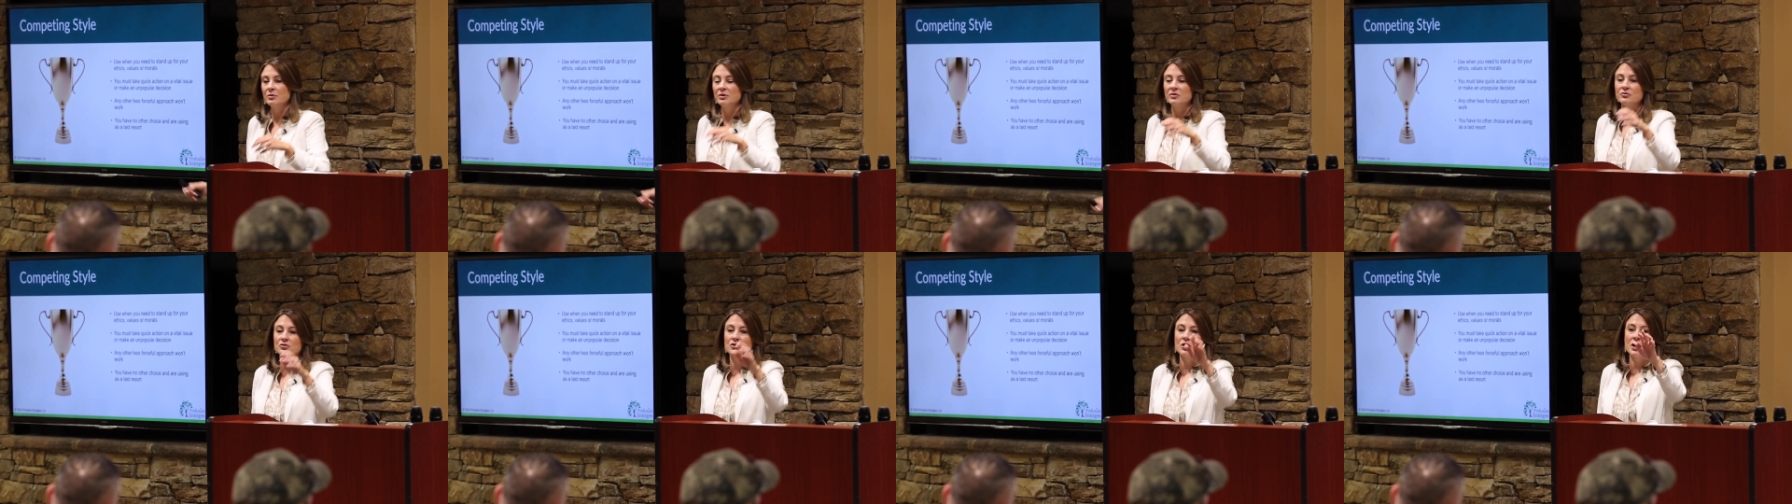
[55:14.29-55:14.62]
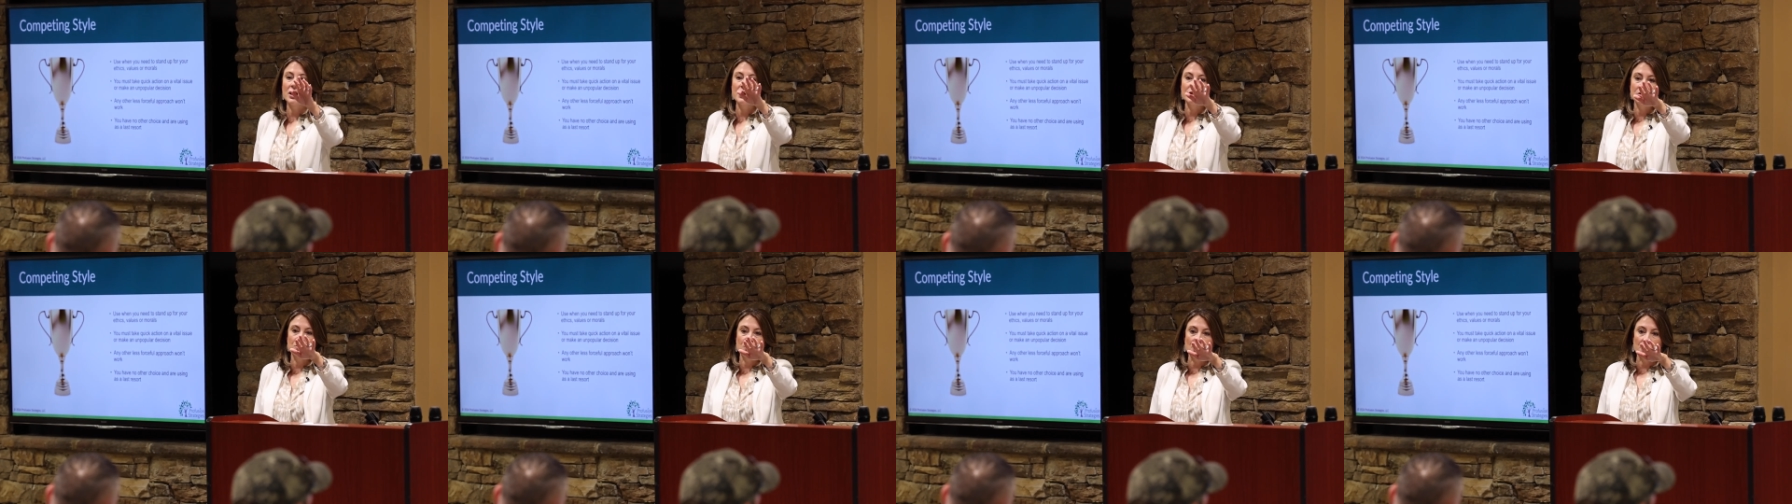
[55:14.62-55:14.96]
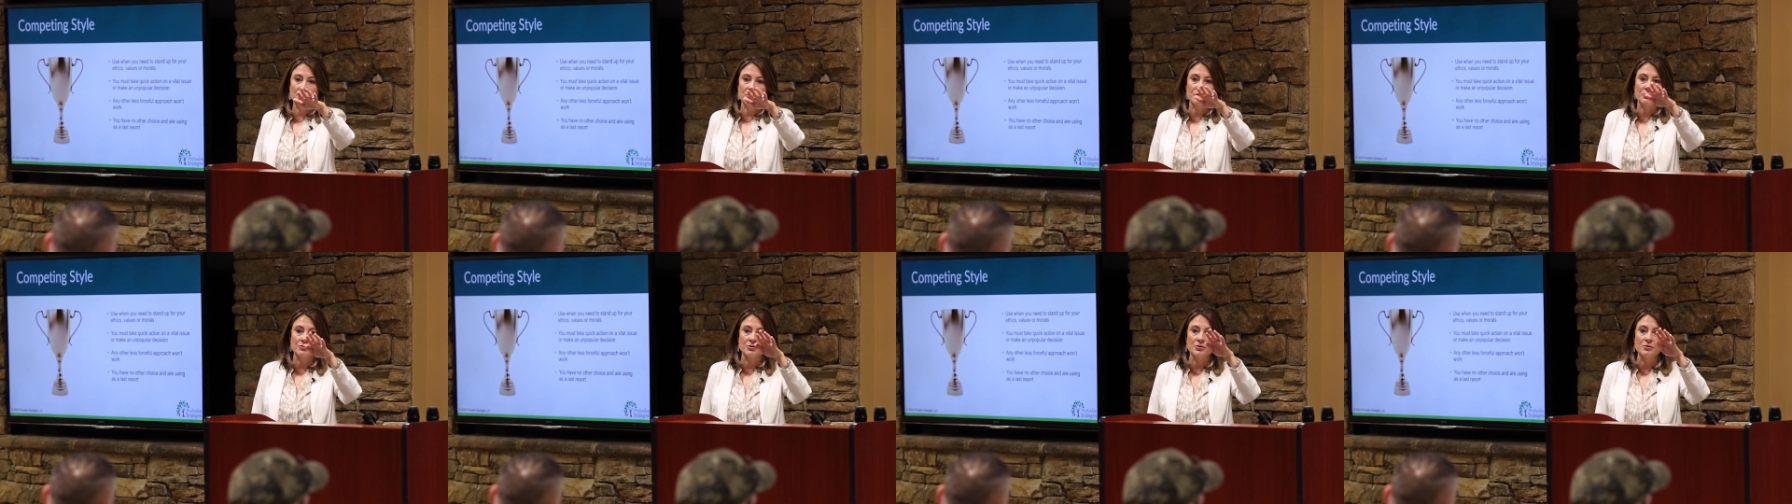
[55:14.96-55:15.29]
We've tried to
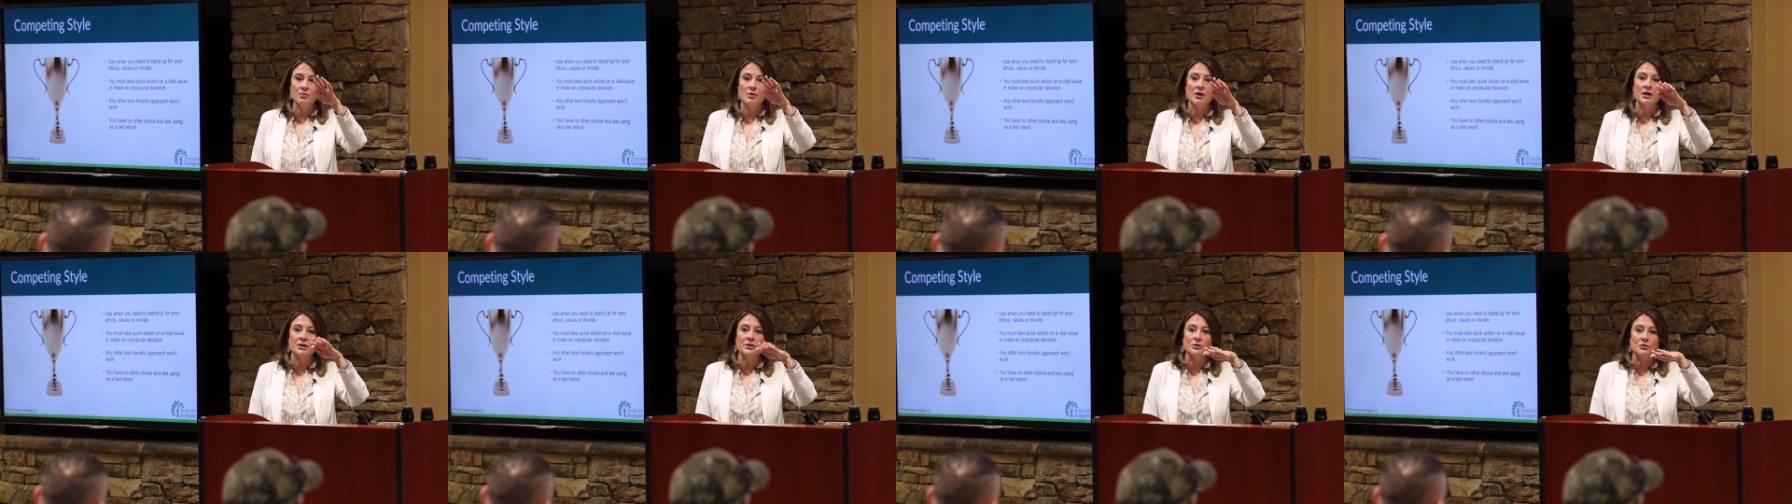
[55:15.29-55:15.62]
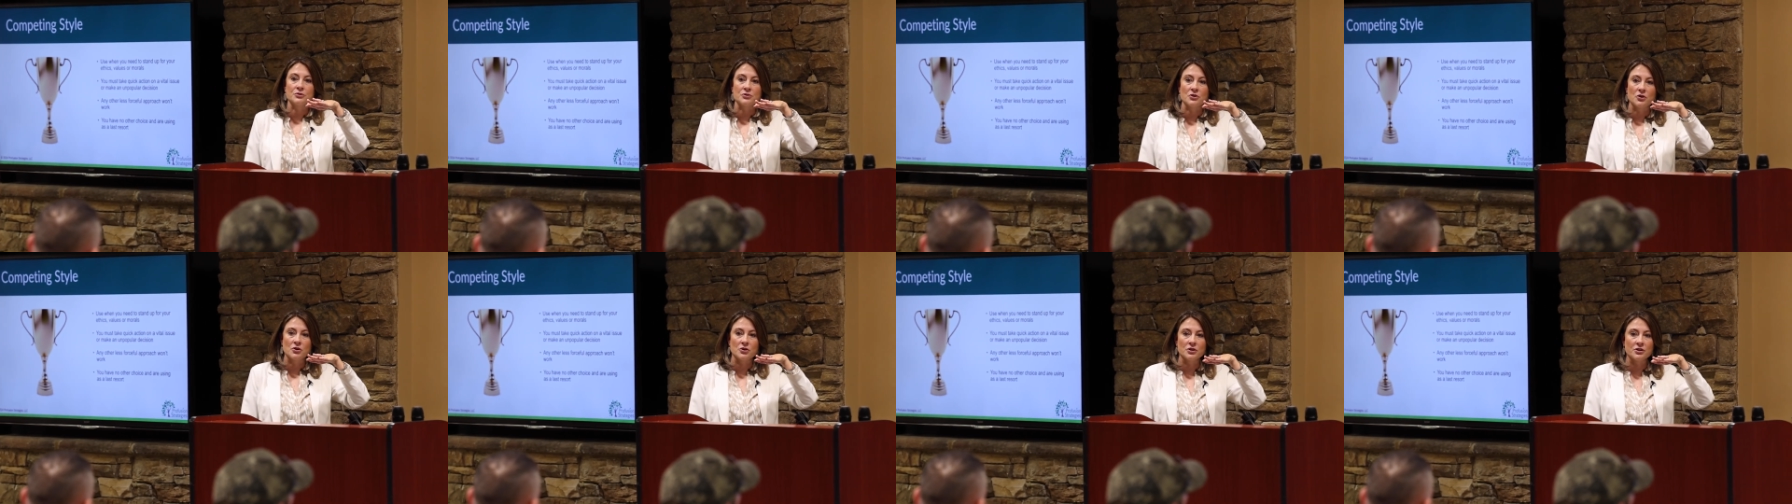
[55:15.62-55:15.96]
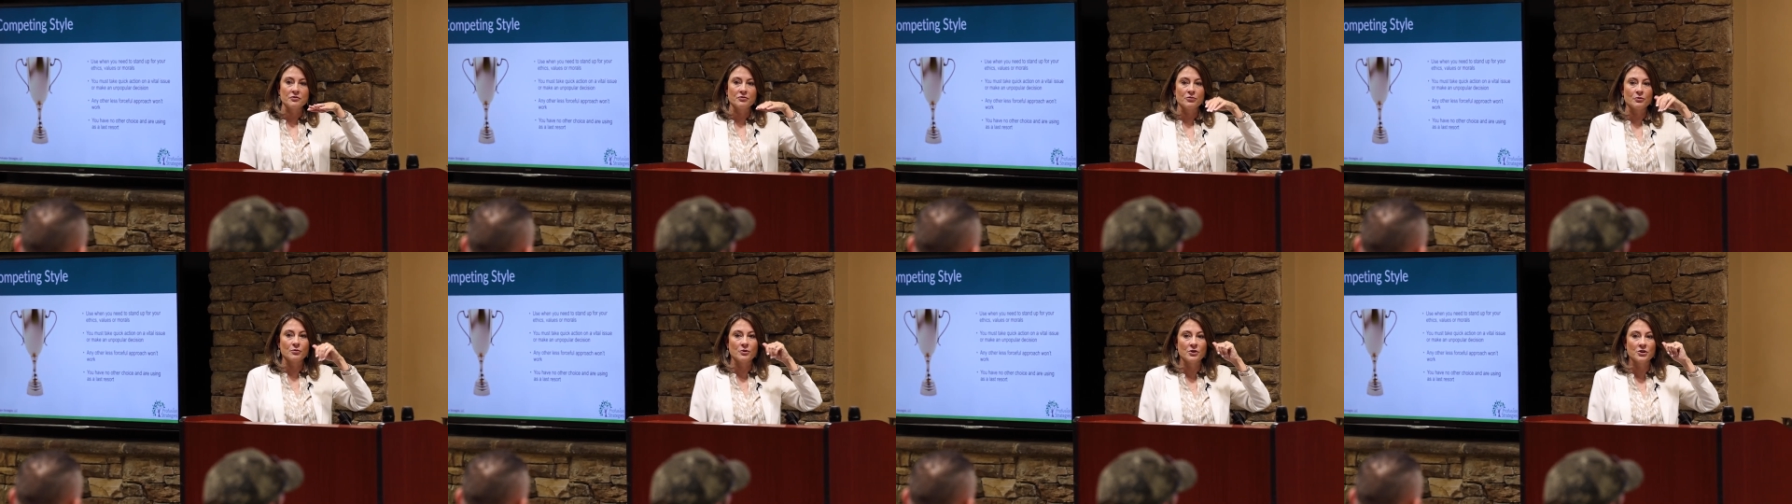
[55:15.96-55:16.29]
work through why you're tardy
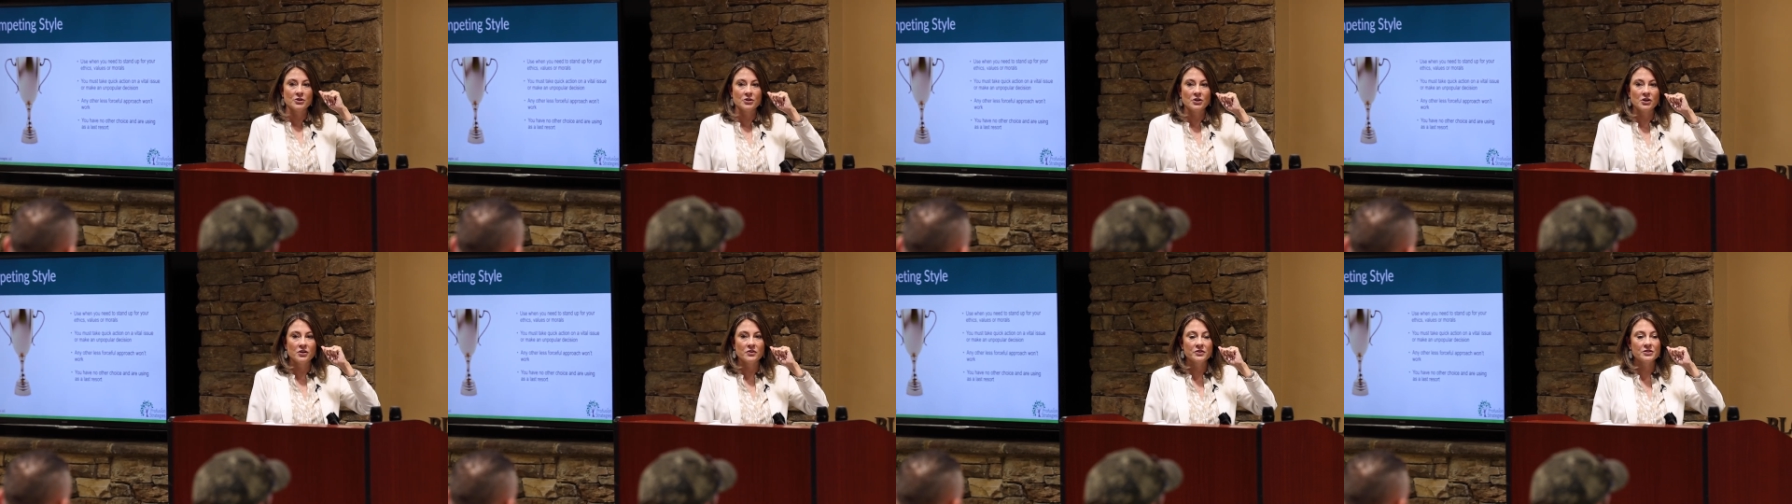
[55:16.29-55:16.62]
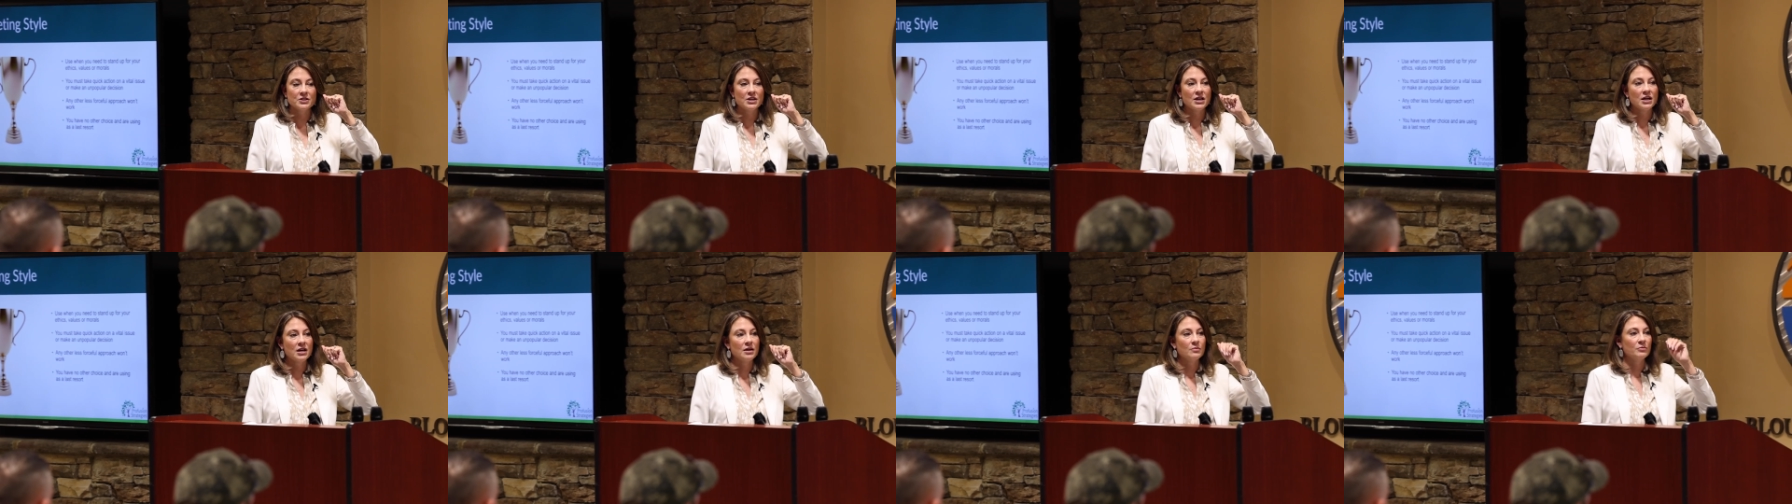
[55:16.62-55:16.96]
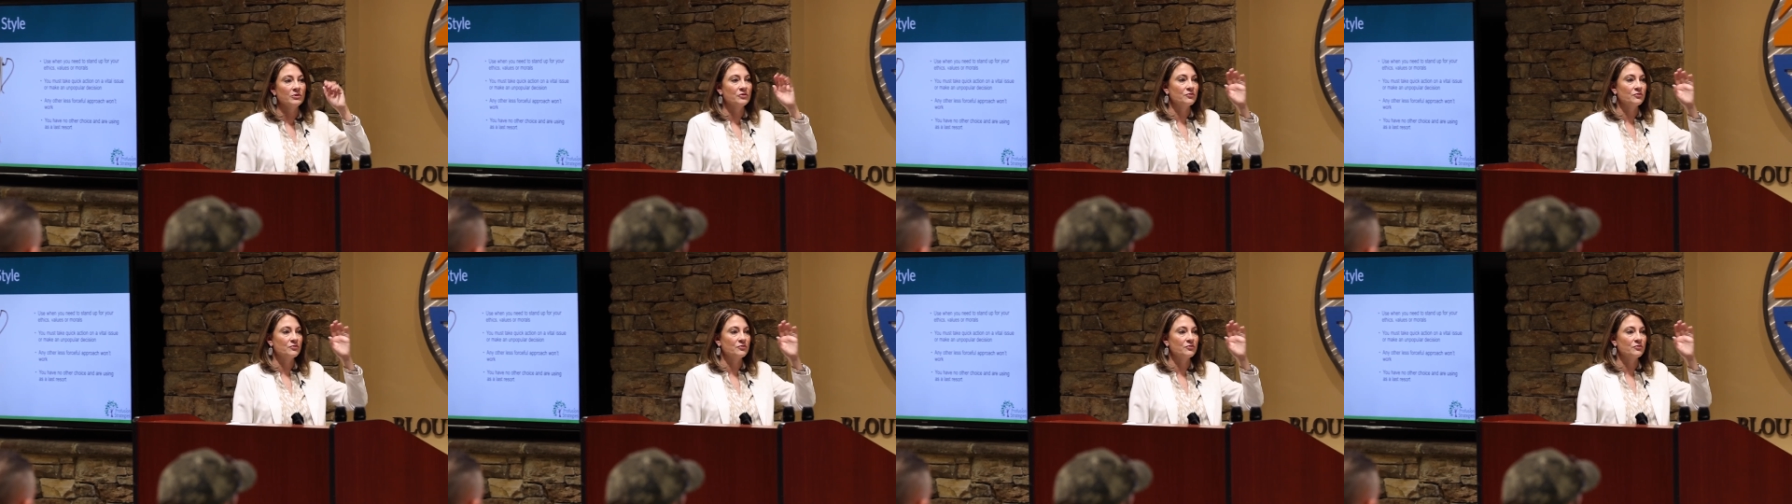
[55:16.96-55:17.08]
for work all the time.